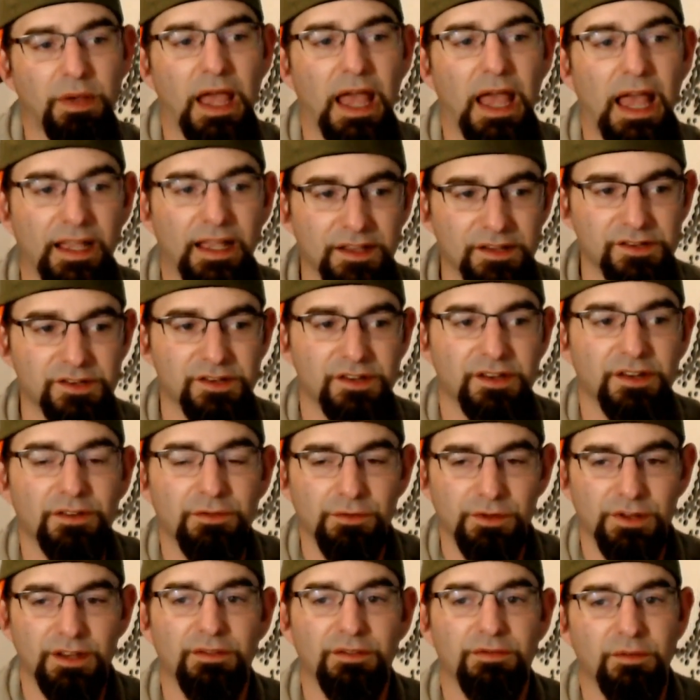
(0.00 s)
packaged
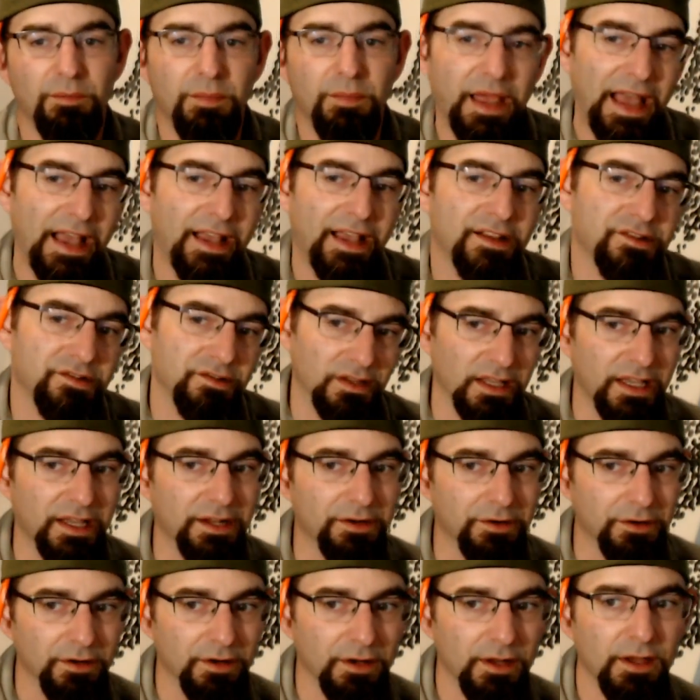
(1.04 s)
into a different package
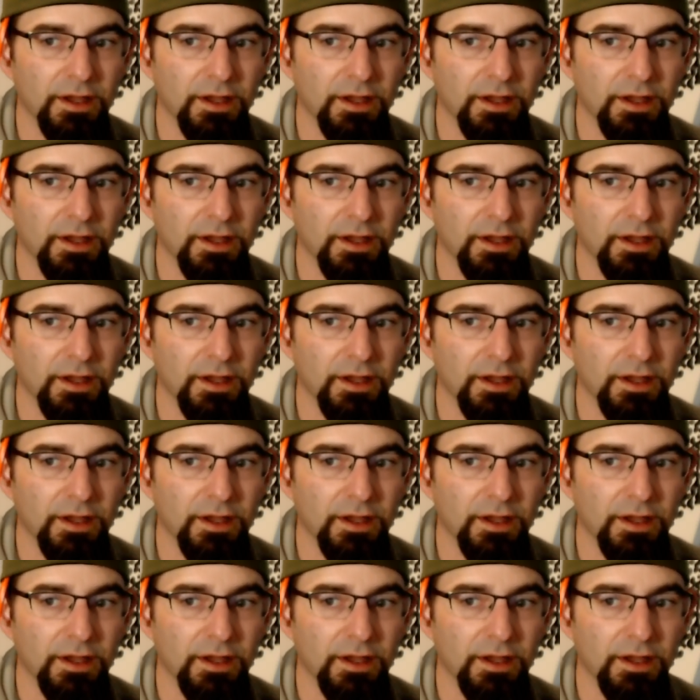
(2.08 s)
later.